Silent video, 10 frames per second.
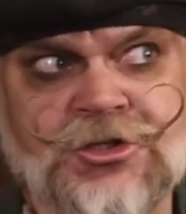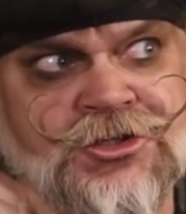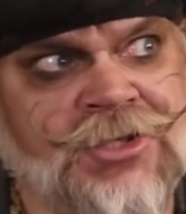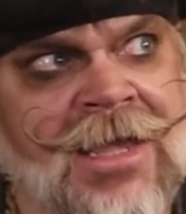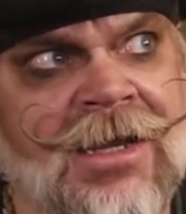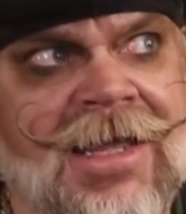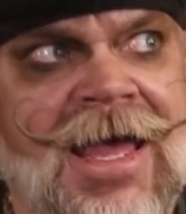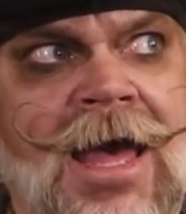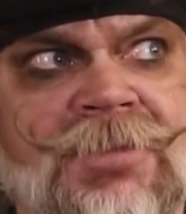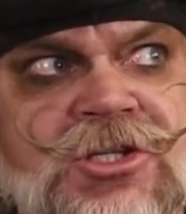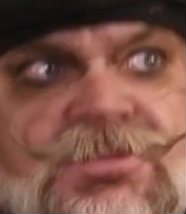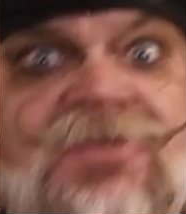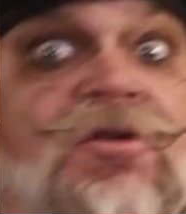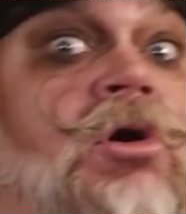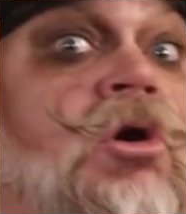Sailing happens
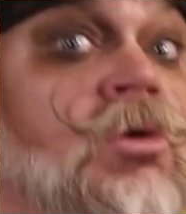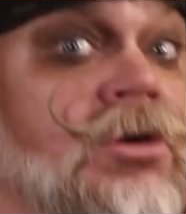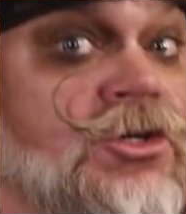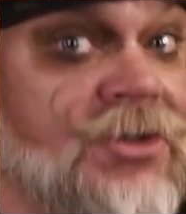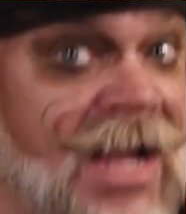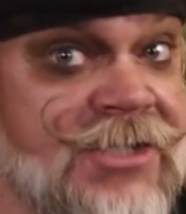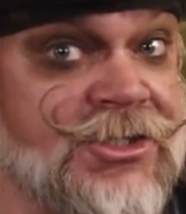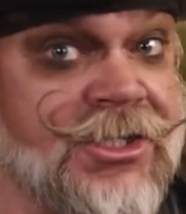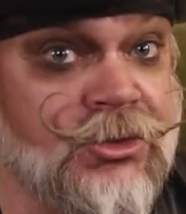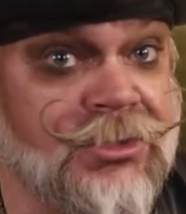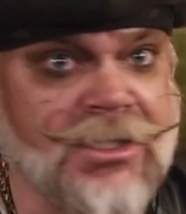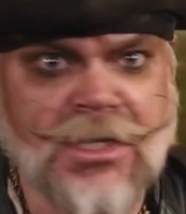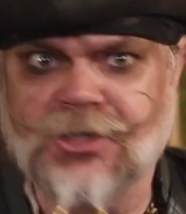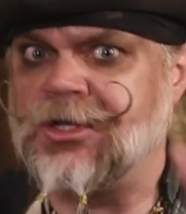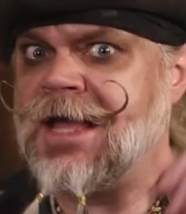before orders are executed,
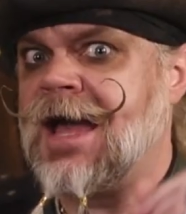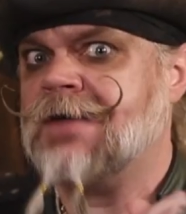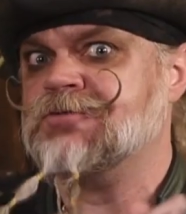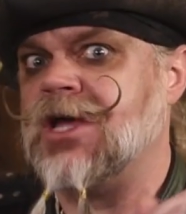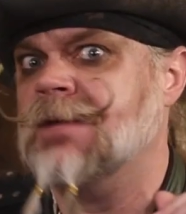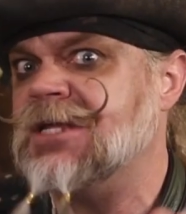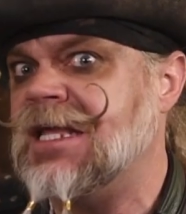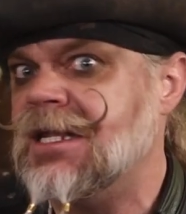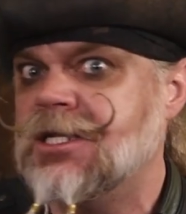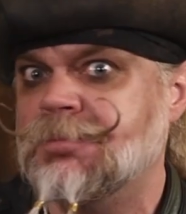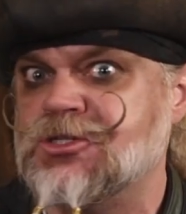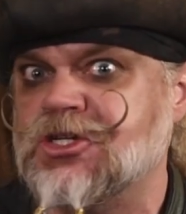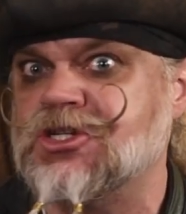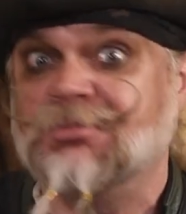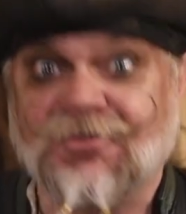so you have time to get into
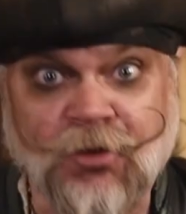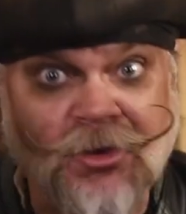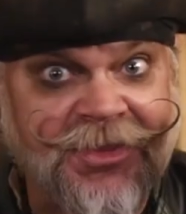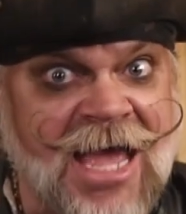position before the